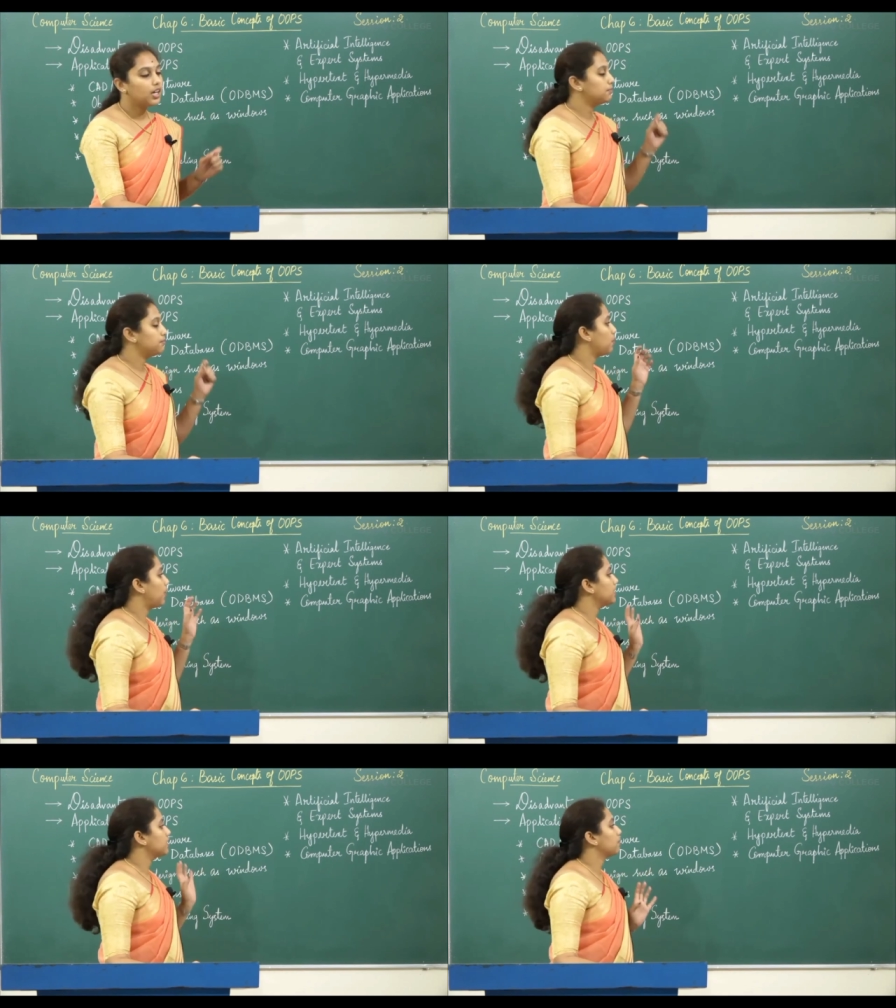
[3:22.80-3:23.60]
It
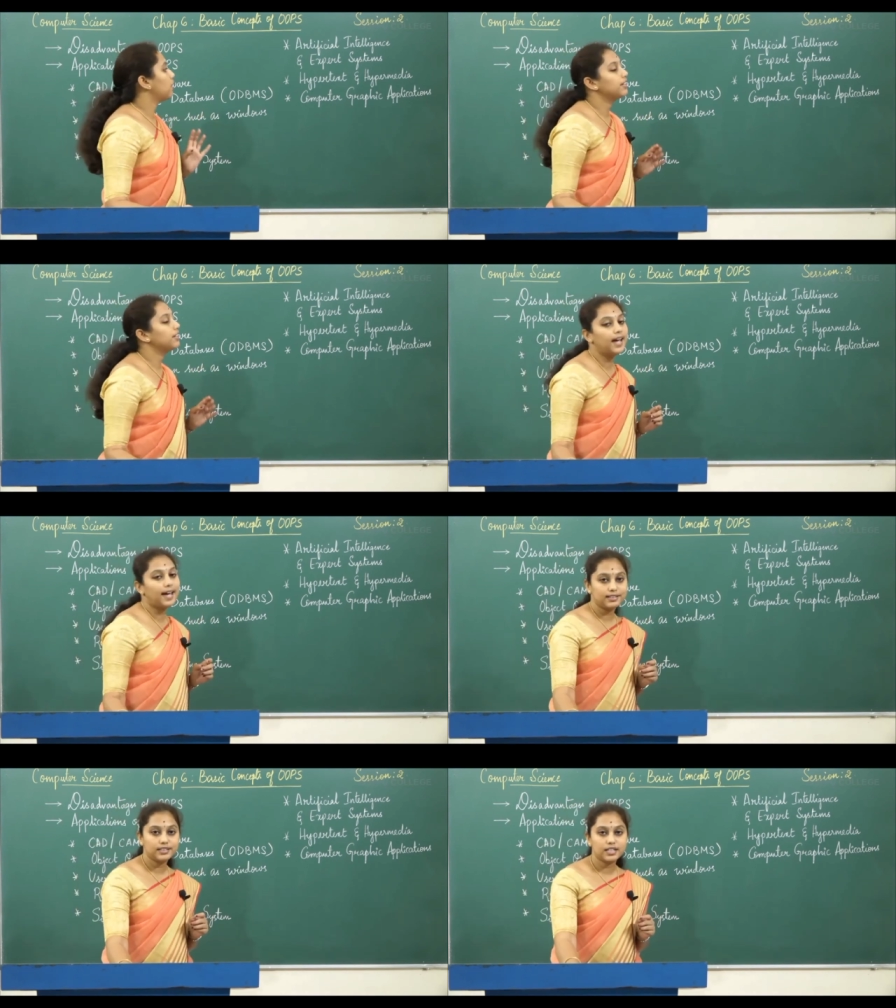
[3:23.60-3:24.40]
provides some of the
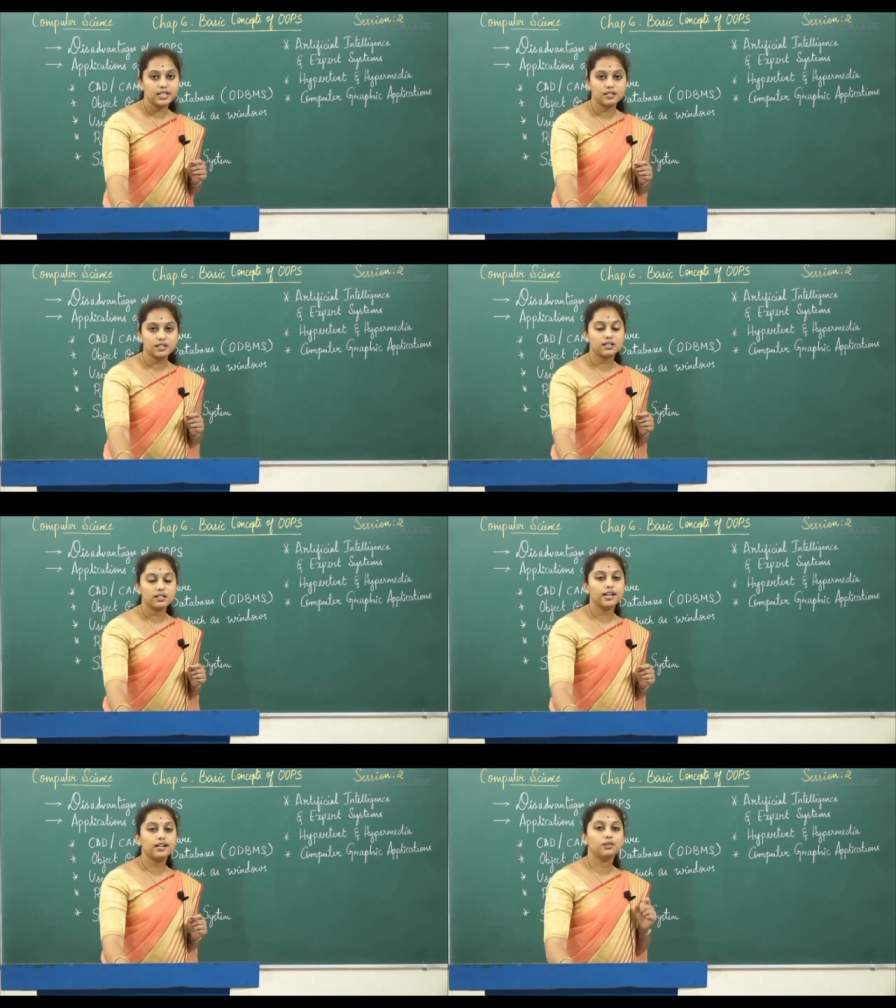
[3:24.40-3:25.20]
characteristics
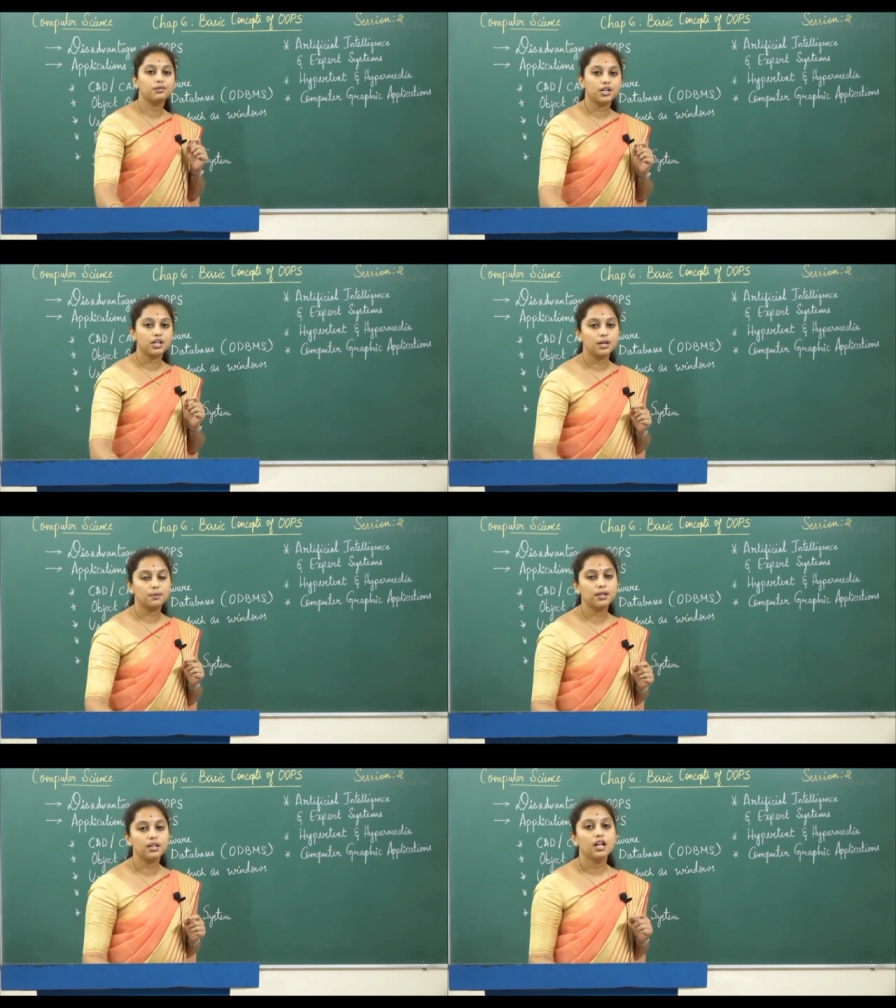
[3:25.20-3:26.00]
like
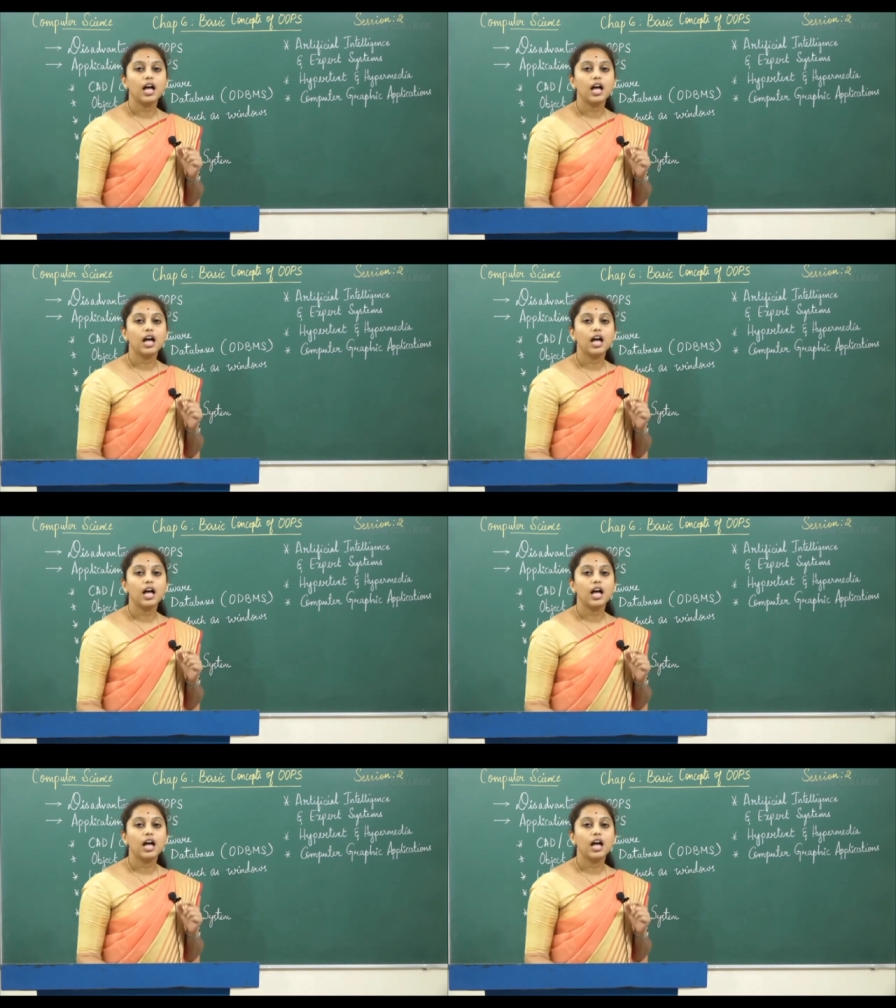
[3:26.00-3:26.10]
reliable,